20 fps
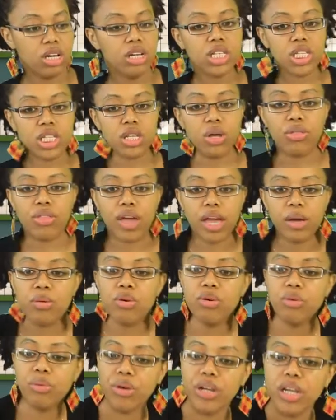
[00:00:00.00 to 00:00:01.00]
So they
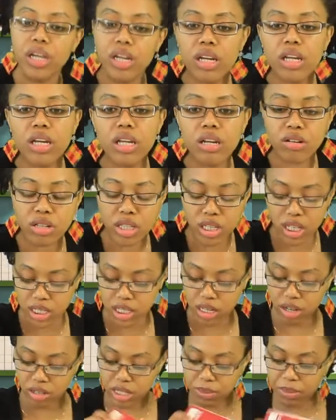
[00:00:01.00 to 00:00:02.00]
will read, it'll, it
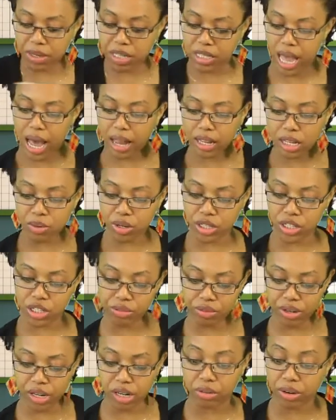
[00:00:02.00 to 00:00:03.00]
tells them exactly what to
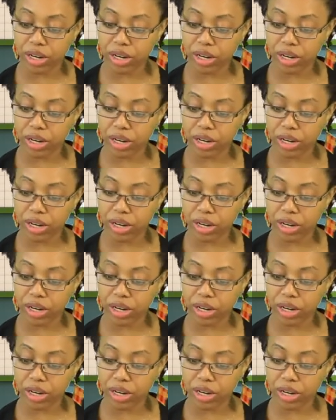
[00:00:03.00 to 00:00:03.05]
read.